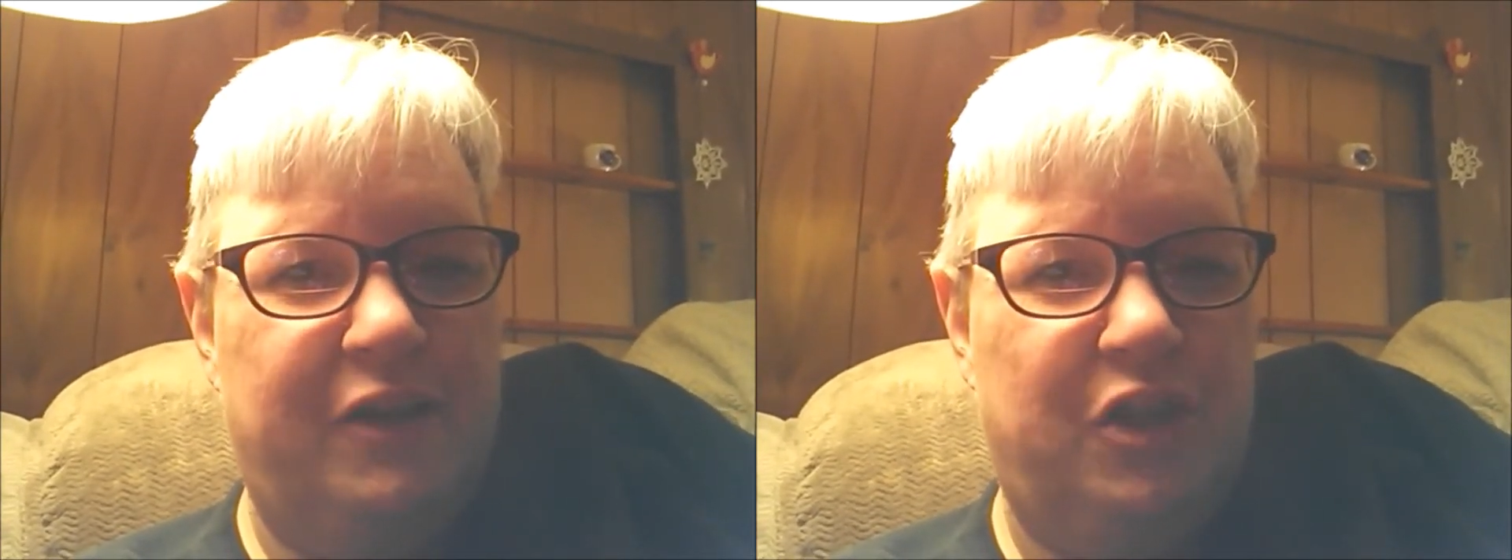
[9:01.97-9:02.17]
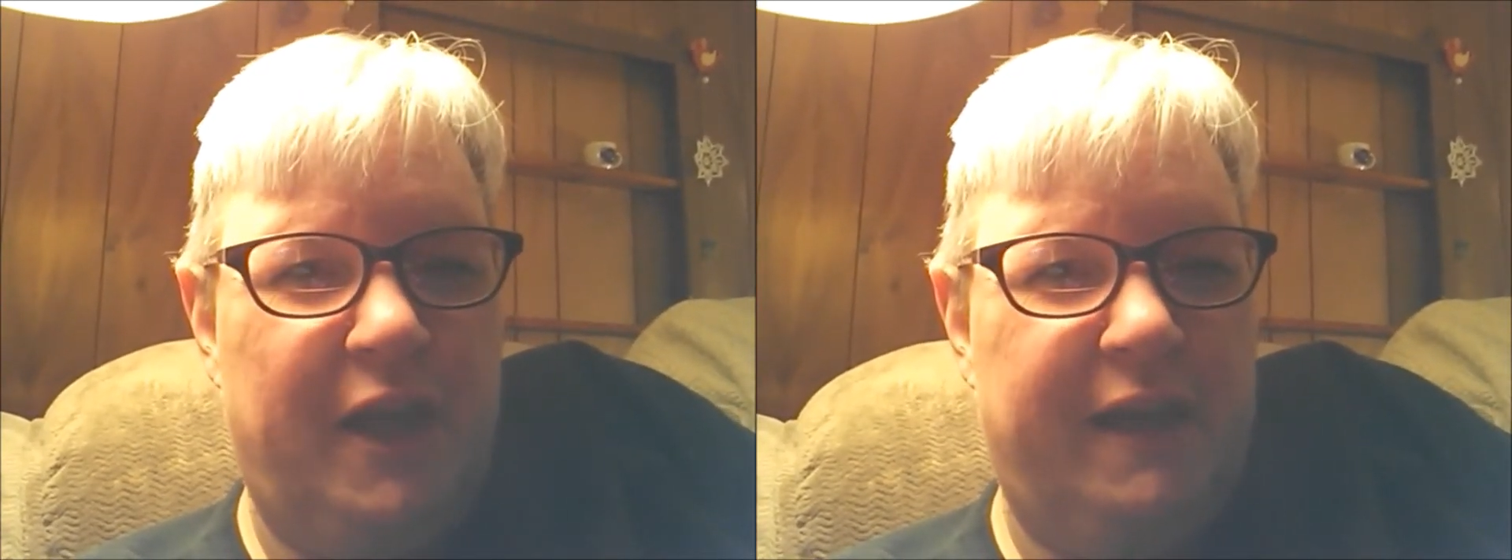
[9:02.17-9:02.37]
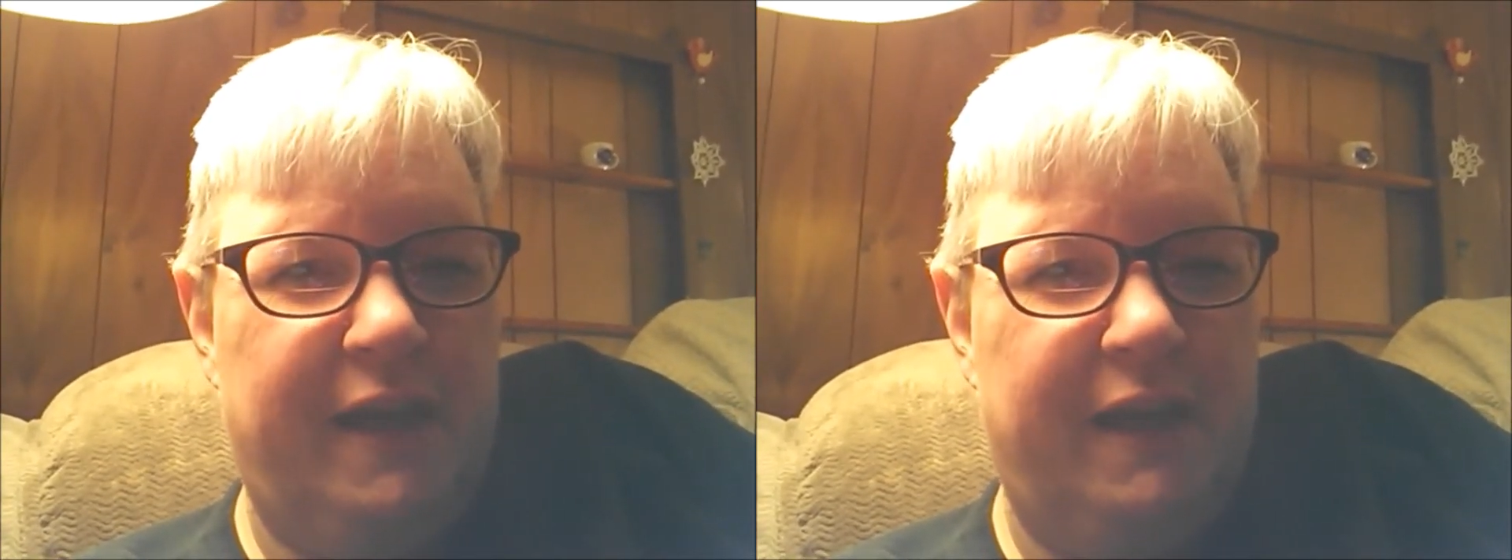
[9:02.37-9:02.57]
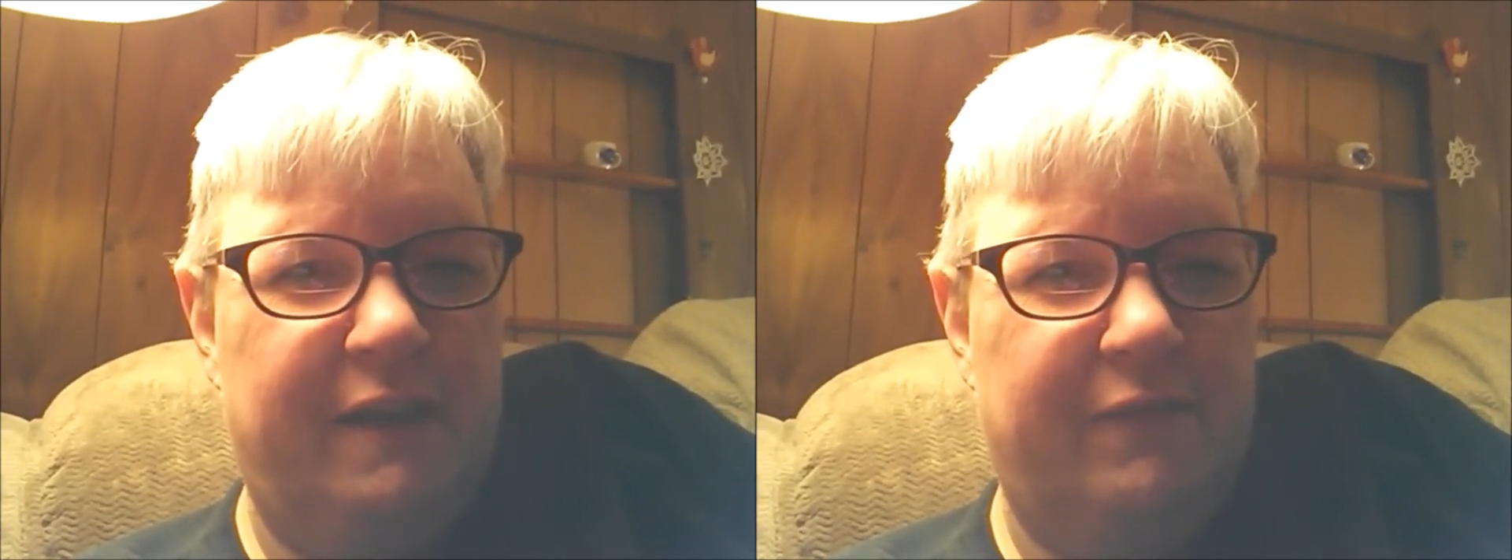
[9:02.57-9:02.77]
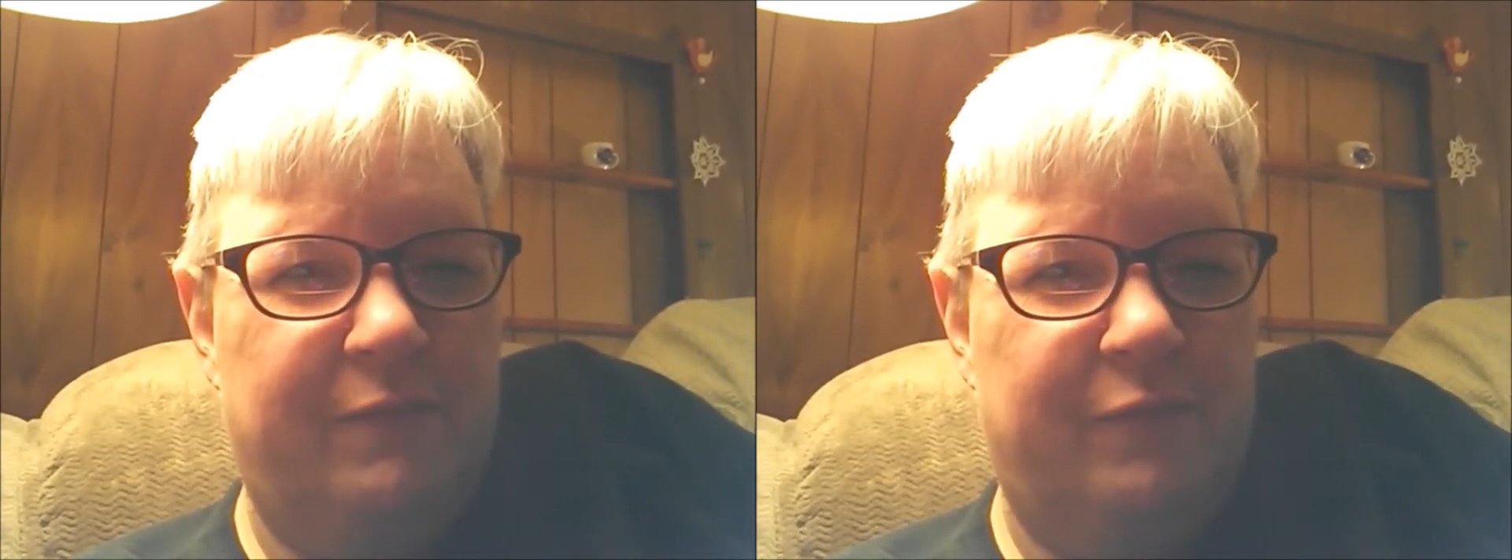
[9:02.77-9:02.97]

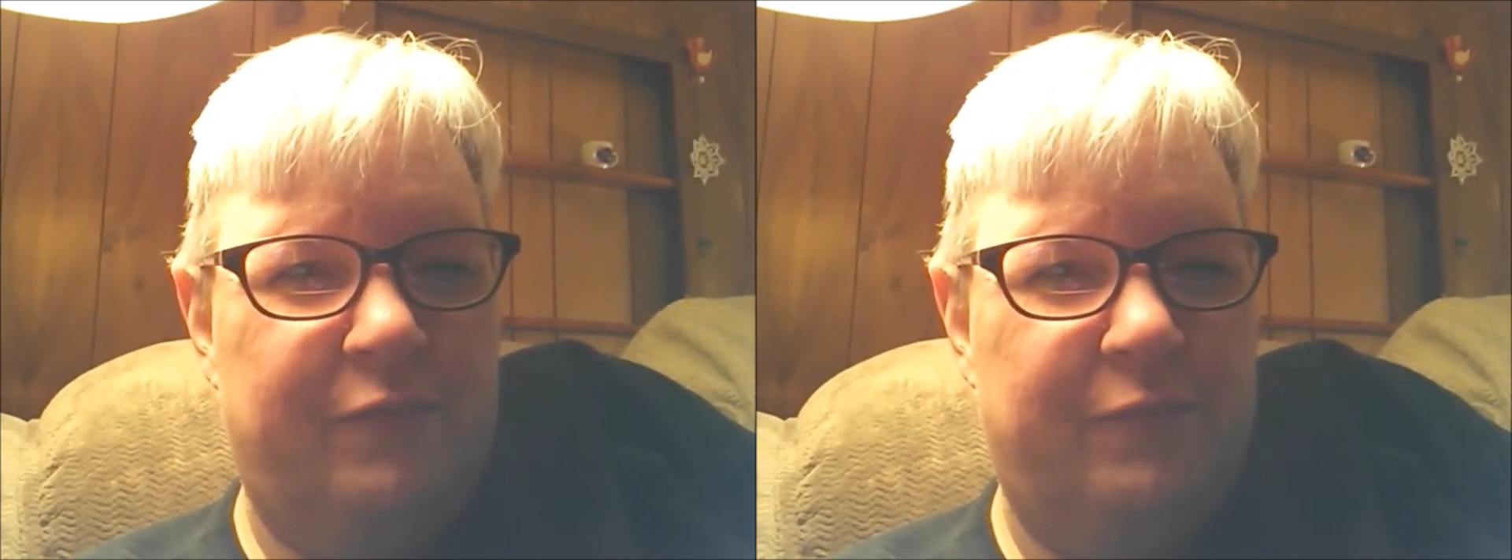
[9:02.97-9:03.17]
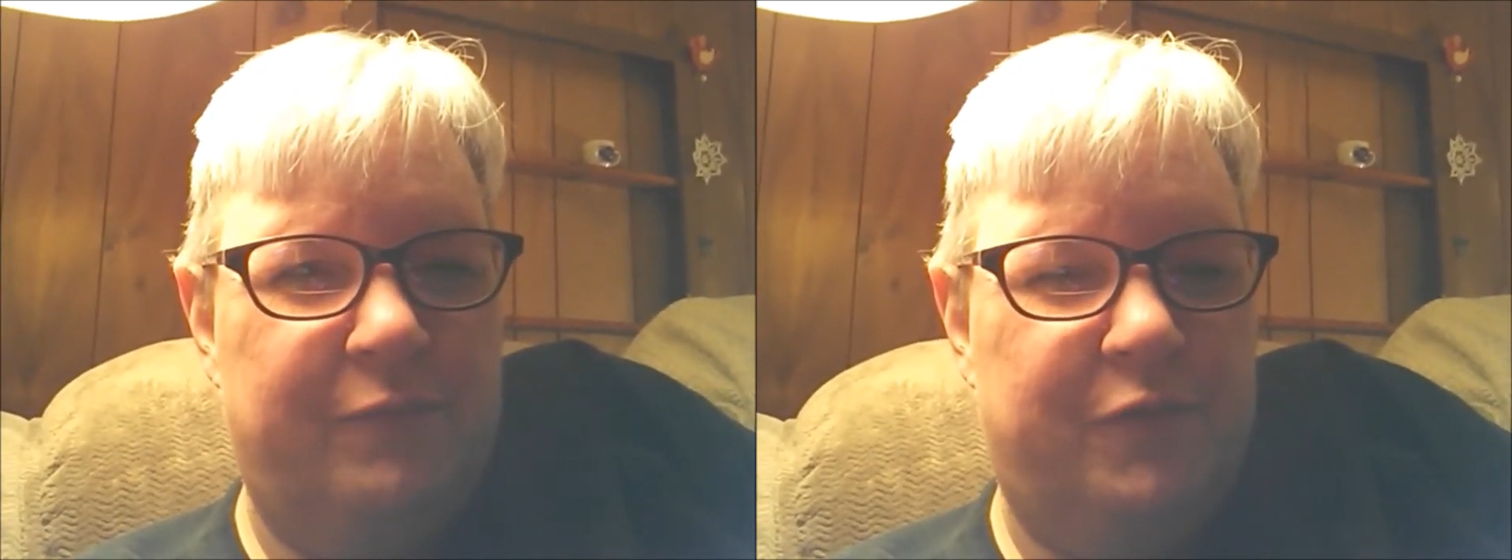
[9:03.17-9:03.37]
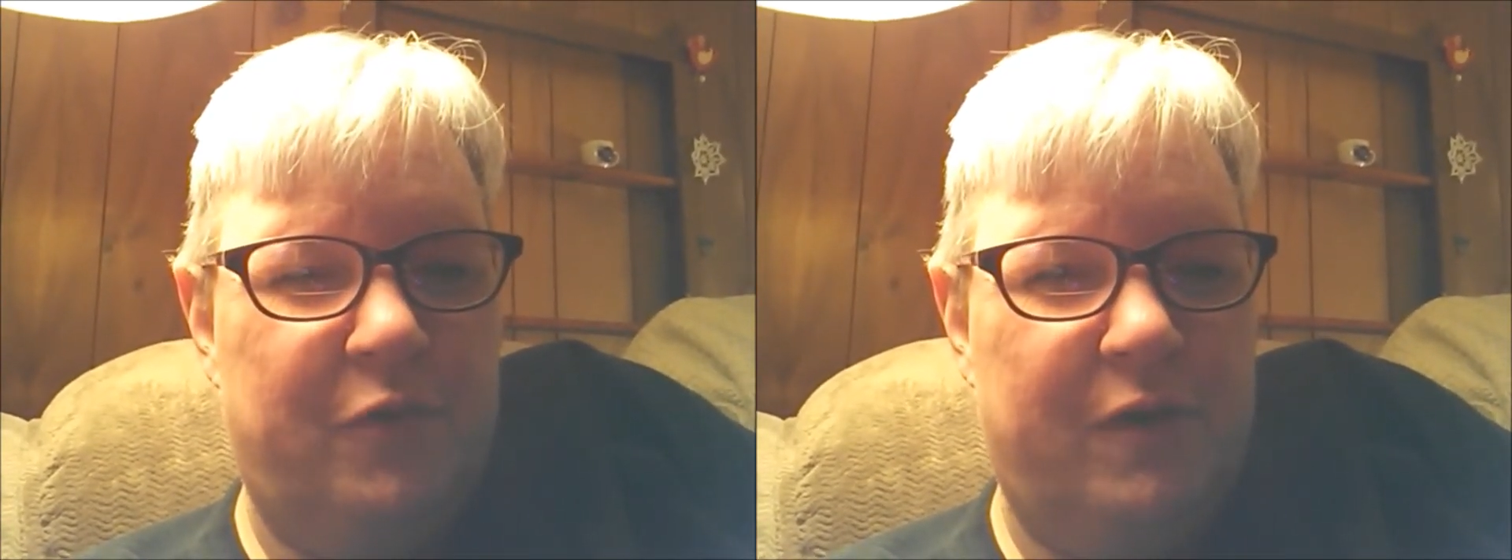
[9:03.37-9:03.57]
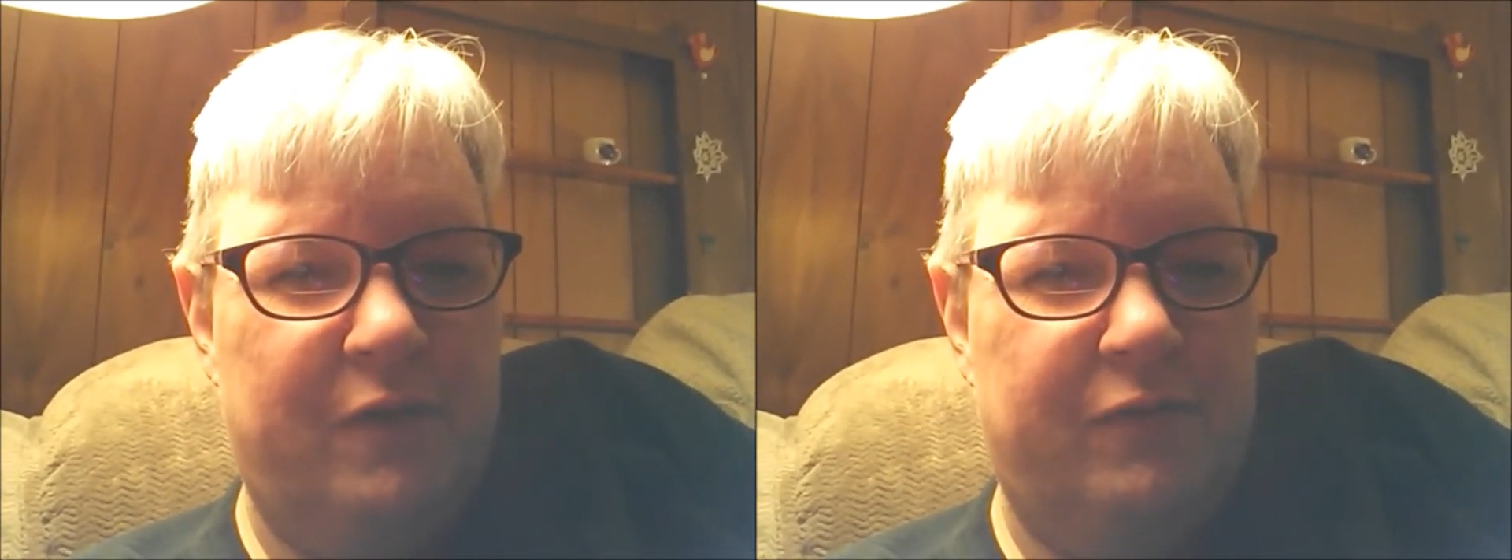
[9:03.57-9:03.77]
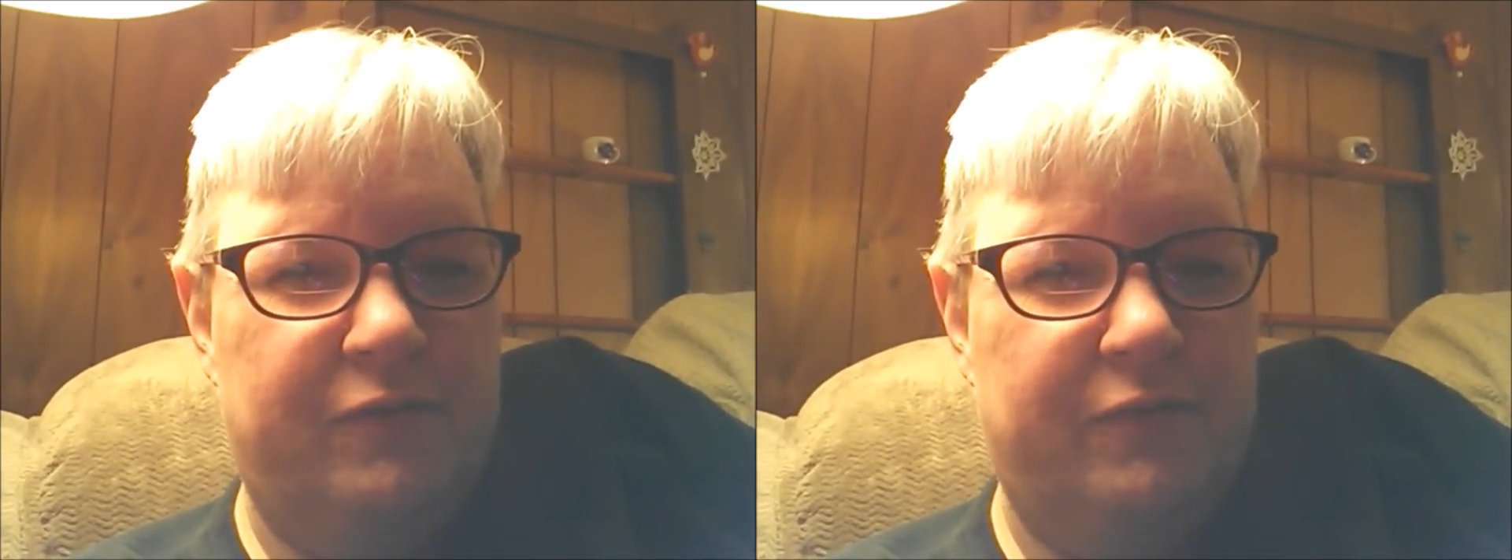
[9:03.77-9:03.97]
shaky, sort
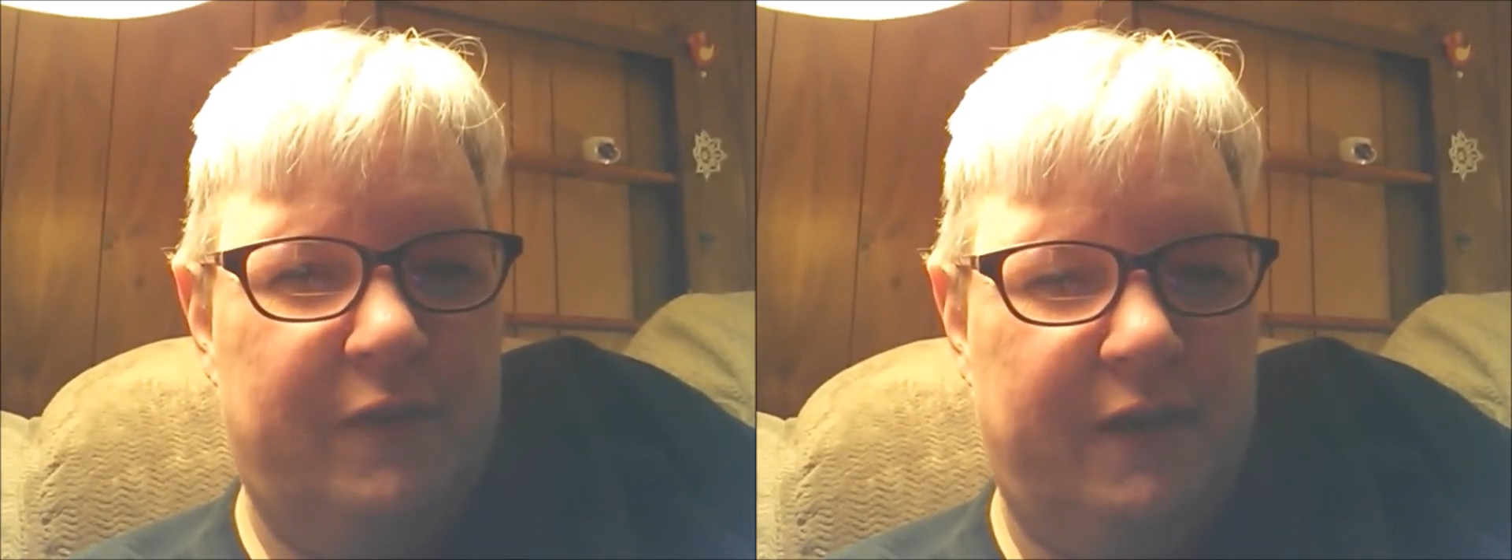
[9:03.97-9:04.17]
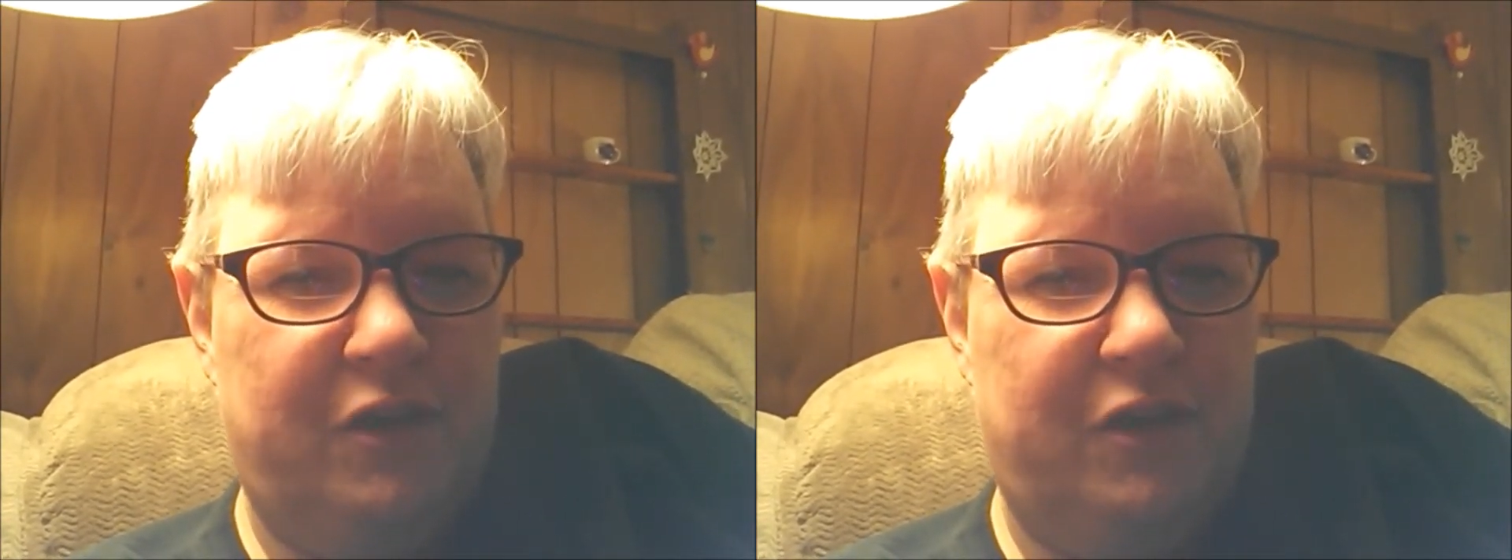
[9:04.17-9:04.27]
of, like